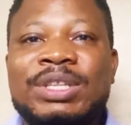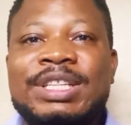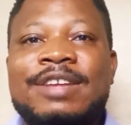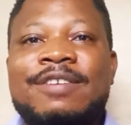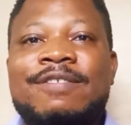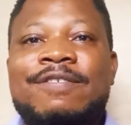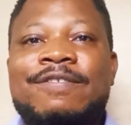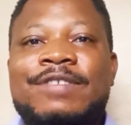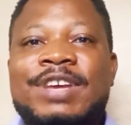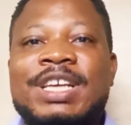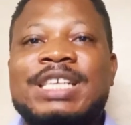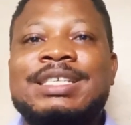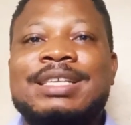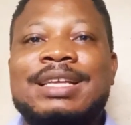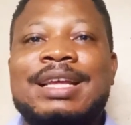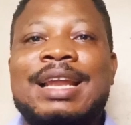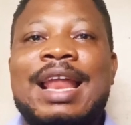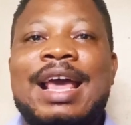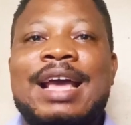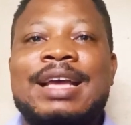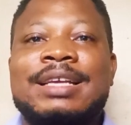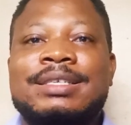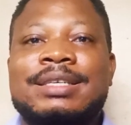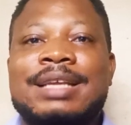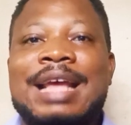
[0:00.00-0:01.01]
with a first
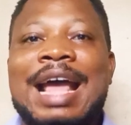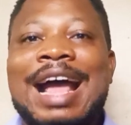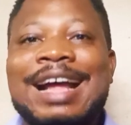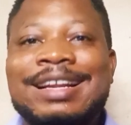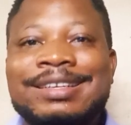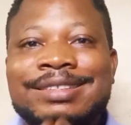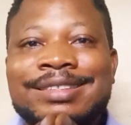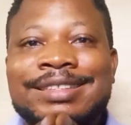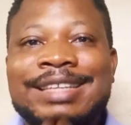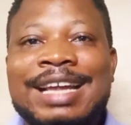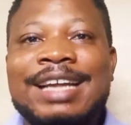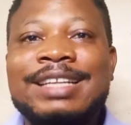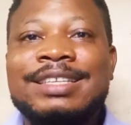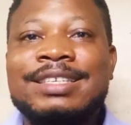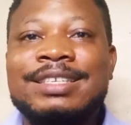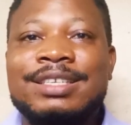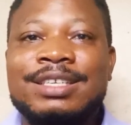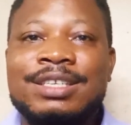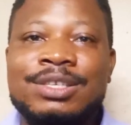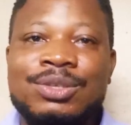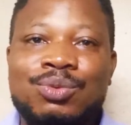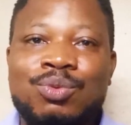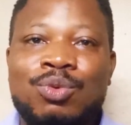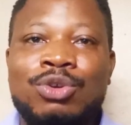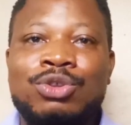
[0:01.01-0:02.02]
class and
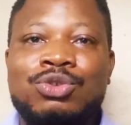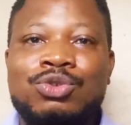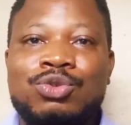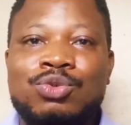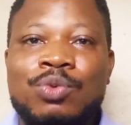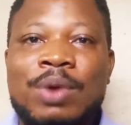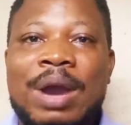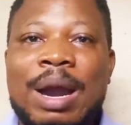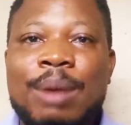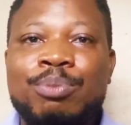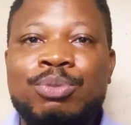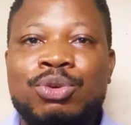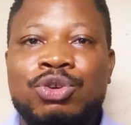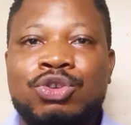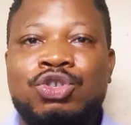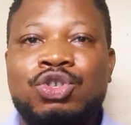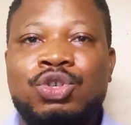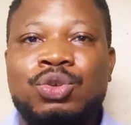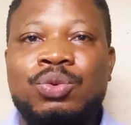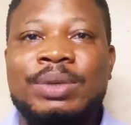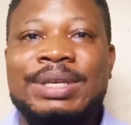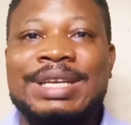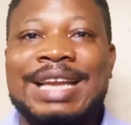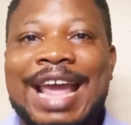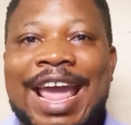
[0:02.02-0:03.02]
that is what you are
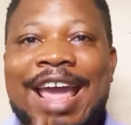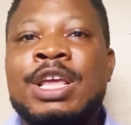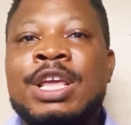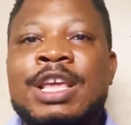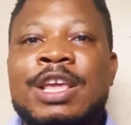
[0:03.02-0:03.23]
pursuing.